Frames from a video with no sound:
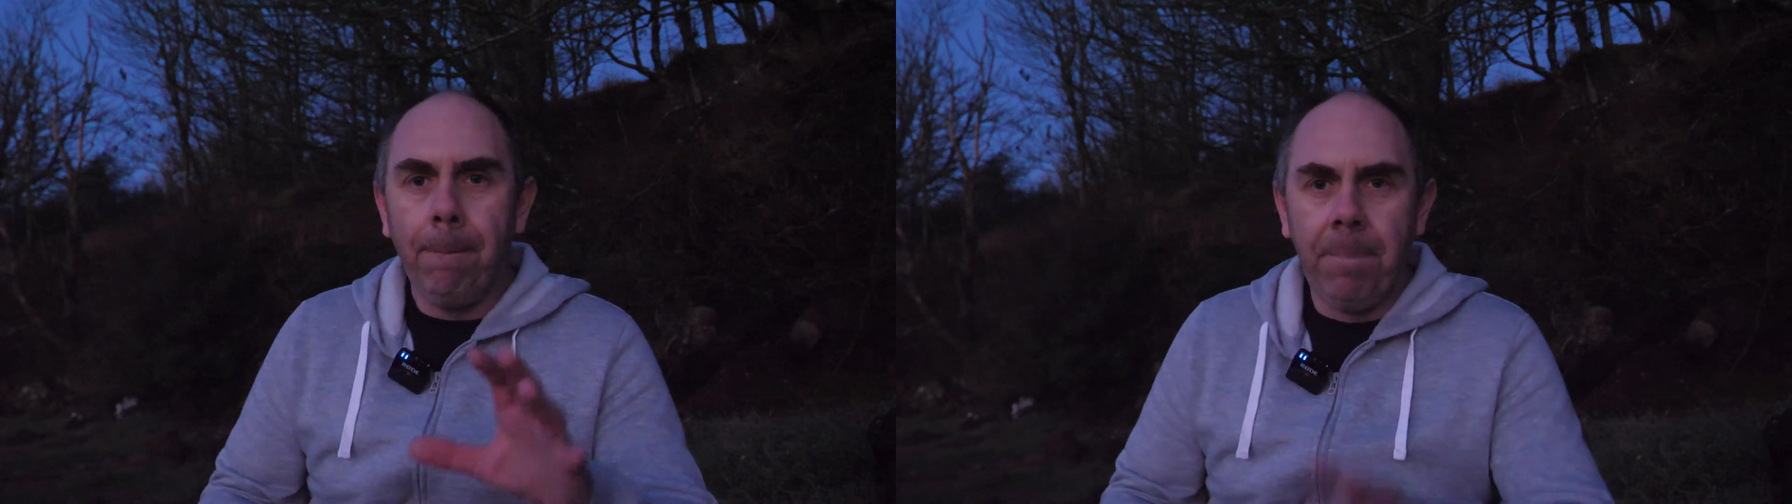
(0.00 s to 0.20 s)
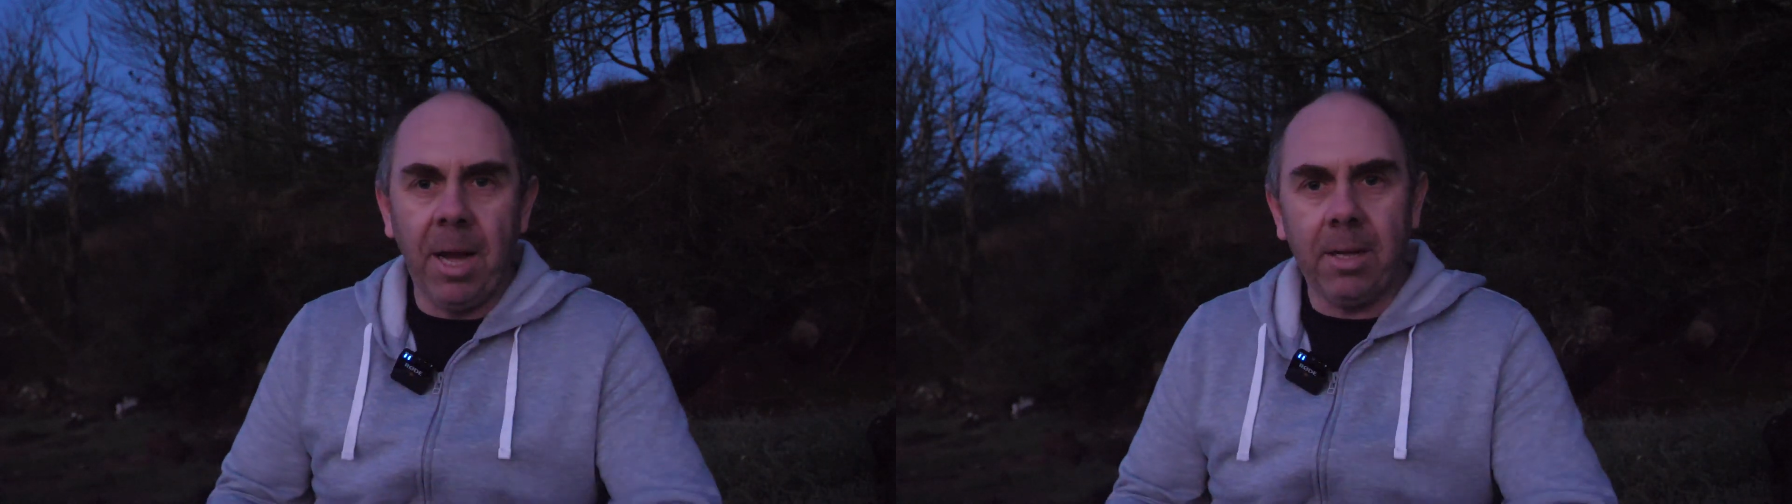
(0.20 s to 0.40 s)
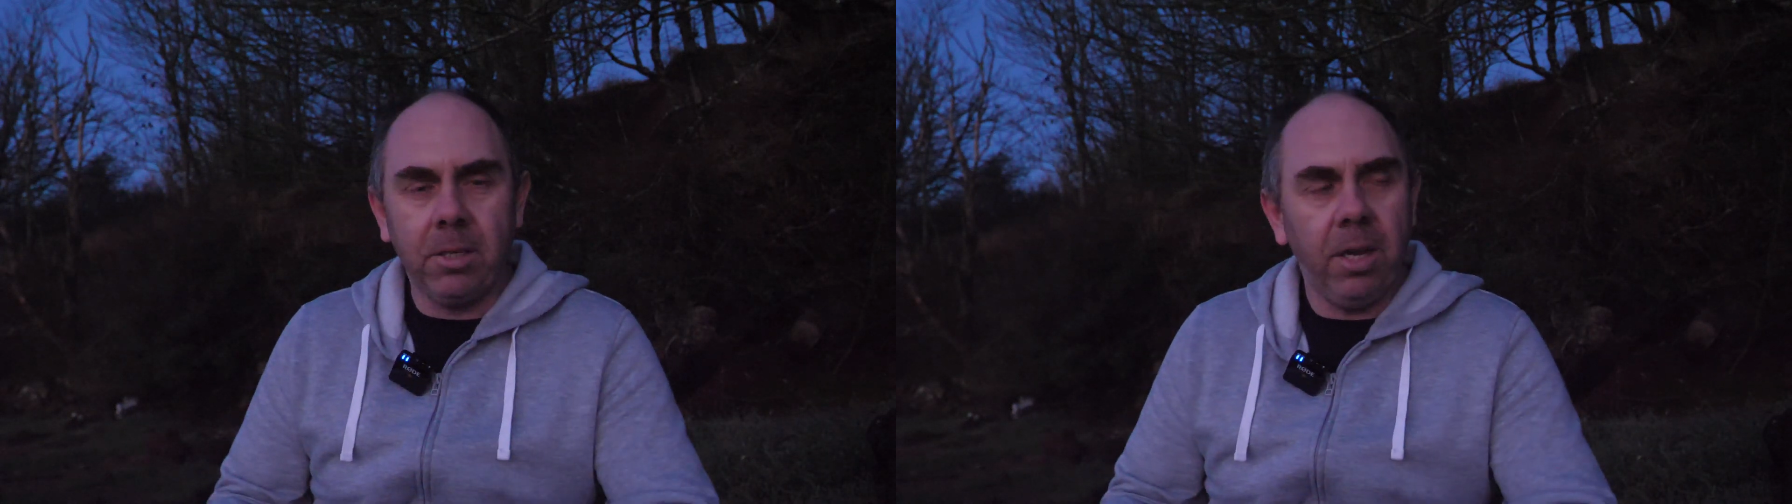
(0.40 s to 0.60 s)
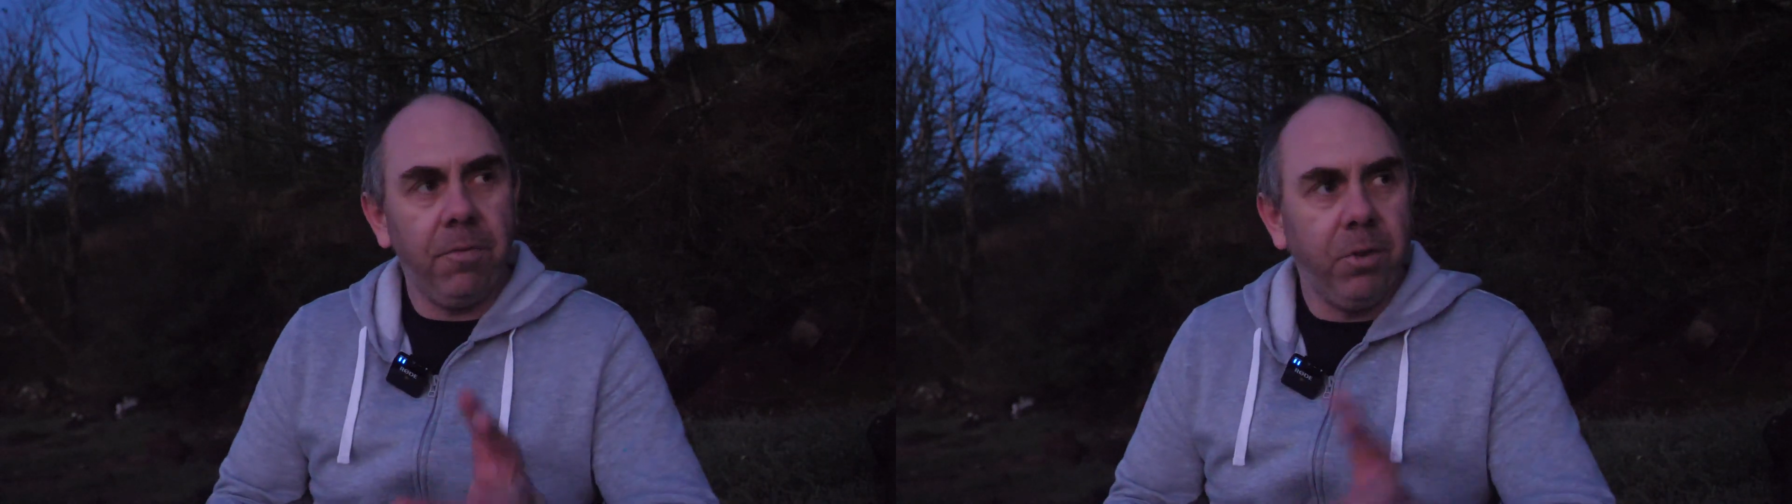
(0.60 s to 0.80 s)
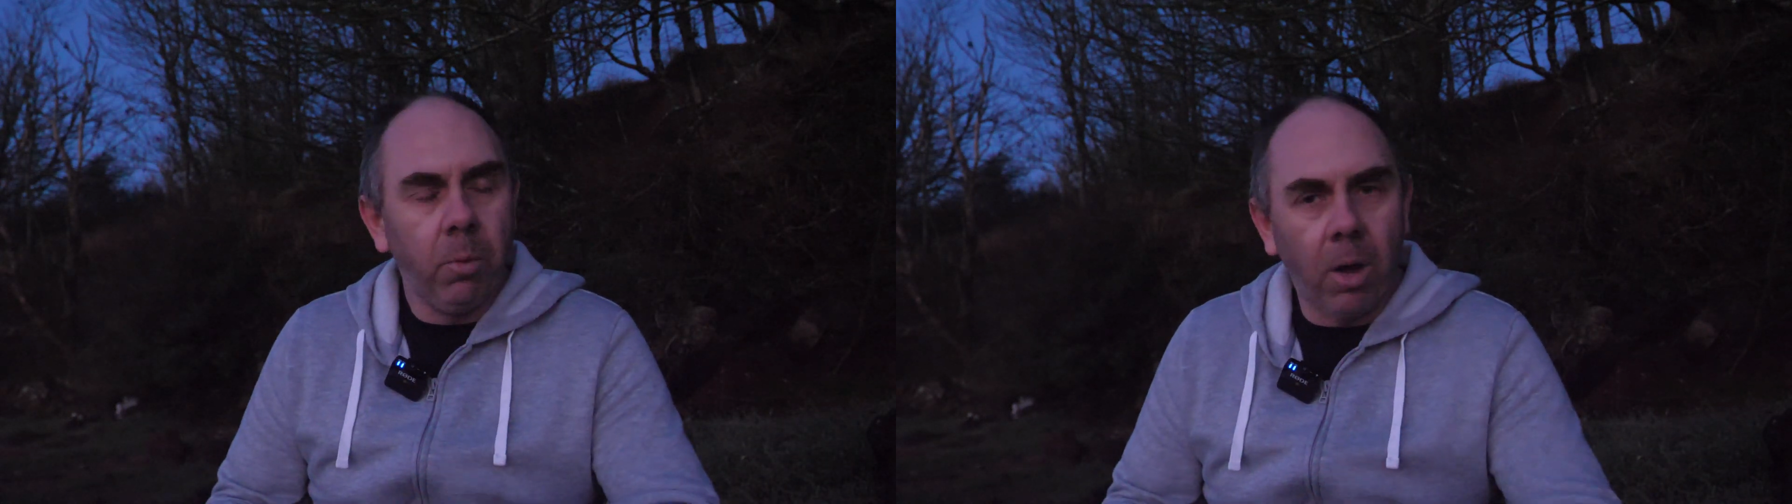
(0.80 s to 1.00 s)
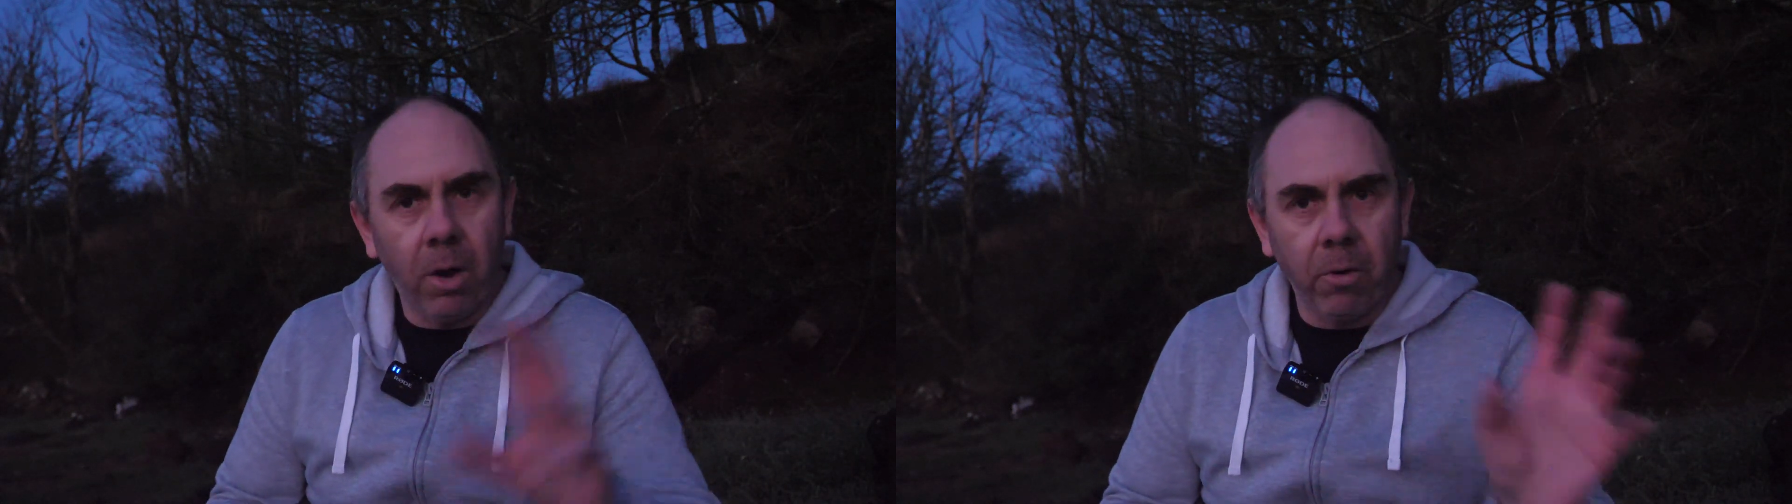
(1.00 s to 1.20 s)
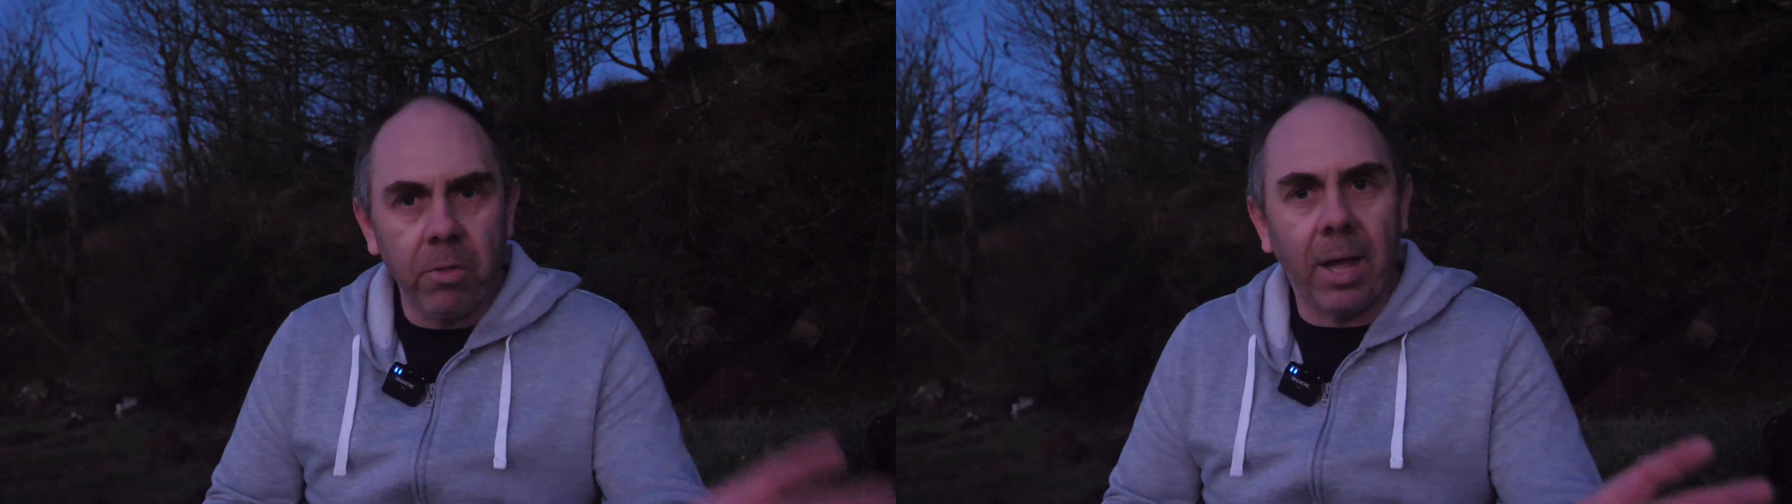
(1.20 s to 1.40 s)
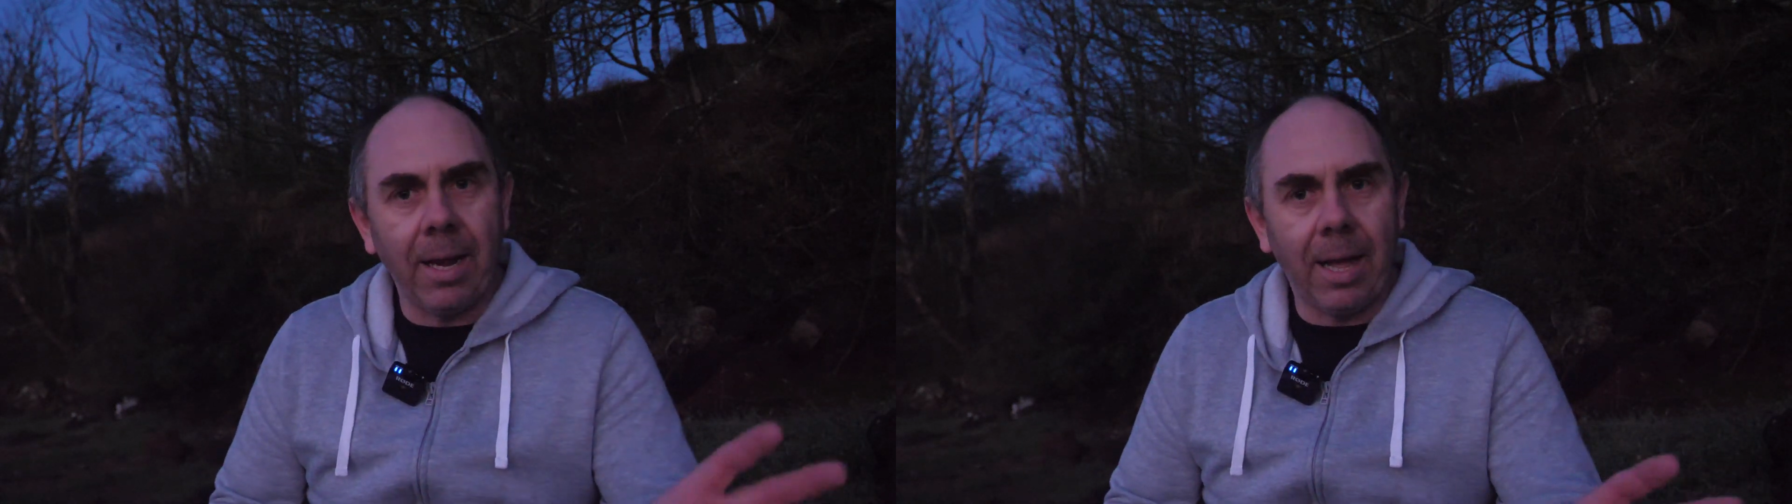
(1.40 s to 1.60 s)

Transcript: But if you are on that